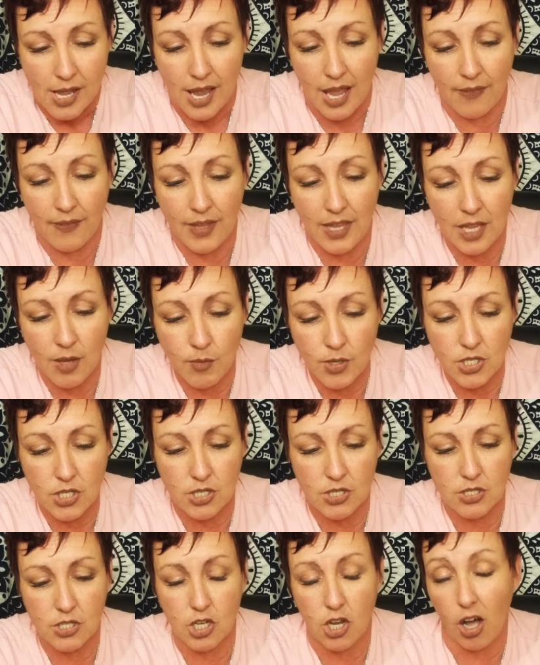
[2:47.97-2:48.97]
And the
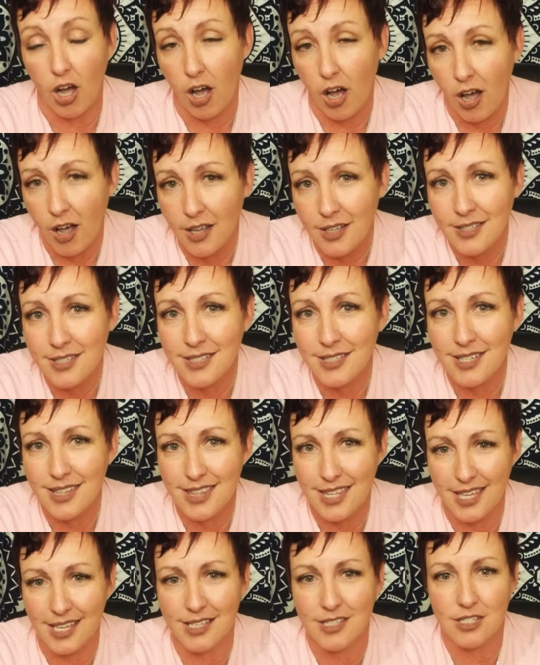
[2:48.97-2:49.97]
images caused
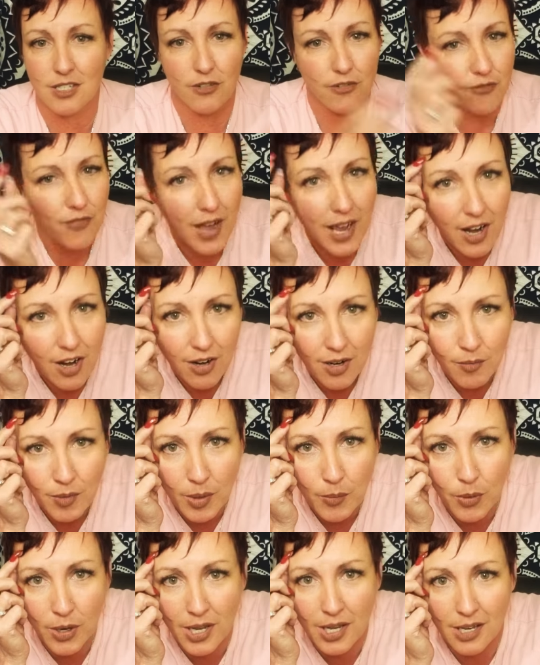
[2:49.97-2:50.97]
things to fire in my
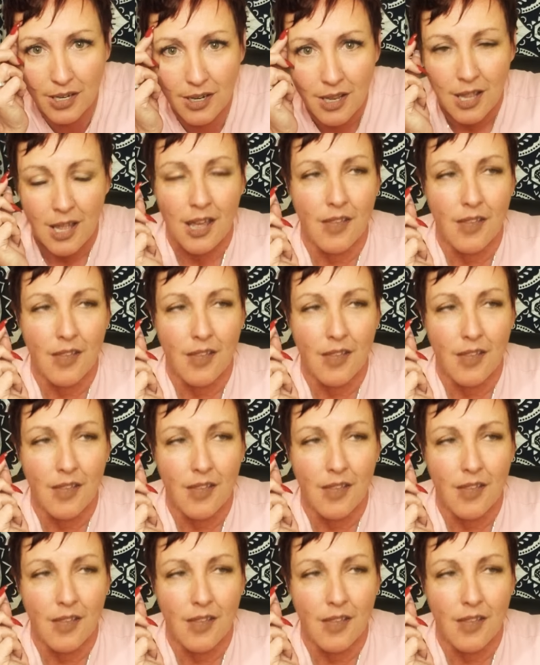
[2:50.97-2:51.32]
brain.